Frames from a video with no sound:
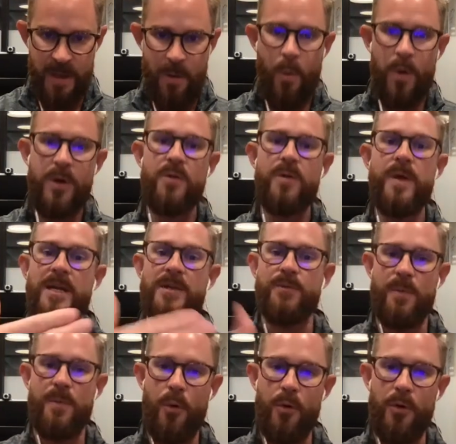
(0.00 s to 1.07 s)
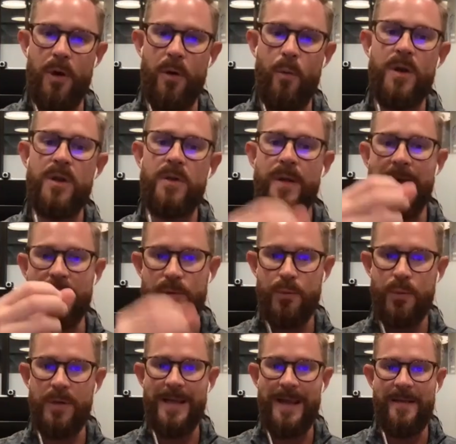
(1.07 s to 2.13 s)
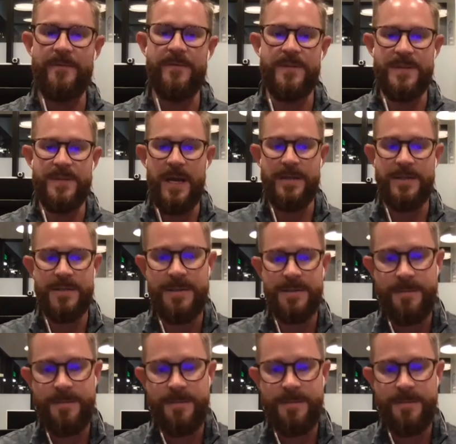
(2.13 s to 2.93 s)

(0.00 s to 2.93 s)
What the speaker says: What do you guys report on? What do you guys really emphasize?